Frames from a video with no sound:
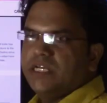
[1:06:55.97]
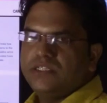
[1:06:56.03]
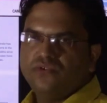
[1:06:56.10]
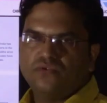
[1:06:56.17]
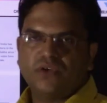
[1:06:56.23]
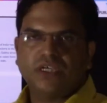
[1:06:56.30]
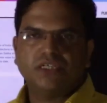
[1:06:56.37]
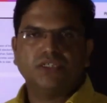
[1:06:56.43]

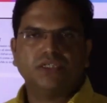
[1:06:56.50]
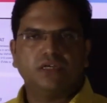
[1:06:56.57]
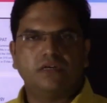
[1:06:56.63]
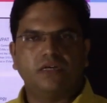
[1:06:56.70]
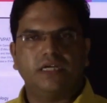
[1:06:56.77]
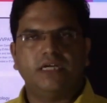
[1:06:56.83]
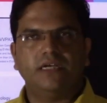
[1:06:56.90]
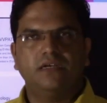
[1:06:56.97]
education,
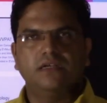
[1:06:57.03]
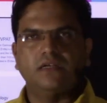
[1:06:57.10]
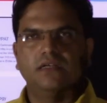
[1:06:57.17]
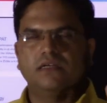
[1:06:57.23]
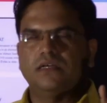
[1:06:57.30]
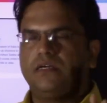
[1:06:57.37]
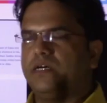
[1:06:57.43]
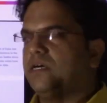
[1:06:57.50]
right?
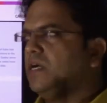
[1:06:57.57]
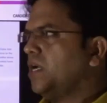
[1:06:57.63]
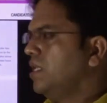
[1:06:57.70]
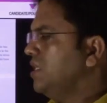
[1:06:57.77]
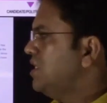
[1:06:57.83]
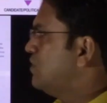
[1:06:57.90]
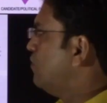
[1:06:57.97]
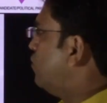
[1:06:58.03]
Uh,
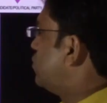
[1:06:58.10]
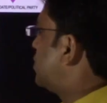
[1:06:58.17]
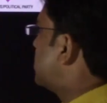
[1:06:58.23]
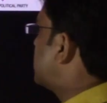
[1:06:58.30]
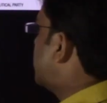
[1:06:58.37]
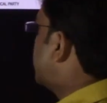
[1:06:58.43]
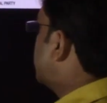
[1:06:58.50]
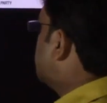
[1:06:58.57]
these
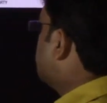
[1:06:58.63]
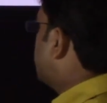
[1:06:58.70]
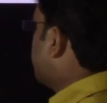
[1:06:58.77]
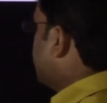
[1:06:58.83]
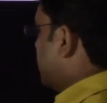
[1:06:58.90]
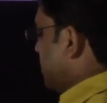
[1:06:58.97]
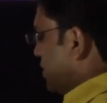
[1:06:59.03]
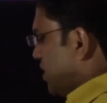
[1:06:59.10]
voters are
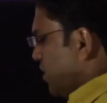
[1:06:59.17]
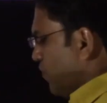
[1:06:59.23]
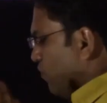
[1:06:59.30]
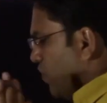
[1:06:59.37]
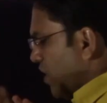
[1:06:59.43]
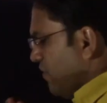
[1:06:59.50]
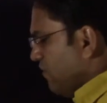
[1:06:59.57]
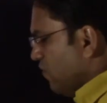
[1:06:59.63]
educated that
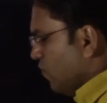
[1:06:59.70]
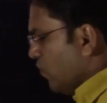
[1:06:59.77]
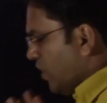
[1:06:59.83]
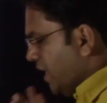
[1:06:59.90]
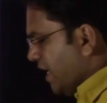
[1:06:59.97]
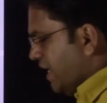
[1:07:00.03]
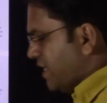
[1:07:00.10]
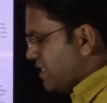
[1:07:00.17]
why
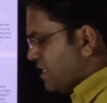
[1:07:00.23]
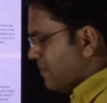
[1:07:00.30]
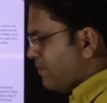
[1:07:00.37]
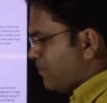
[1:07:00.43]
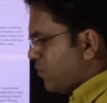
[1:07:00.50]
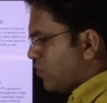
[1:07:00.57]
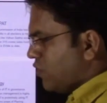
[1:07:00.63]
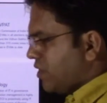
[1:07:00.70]
voting is
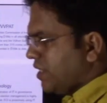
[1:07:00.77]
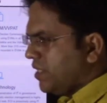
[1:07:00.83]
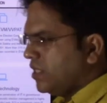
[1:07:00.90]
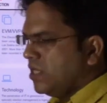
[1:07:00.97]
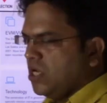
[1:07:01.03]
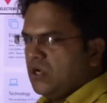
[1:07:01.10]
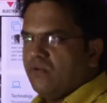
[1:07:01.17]
important,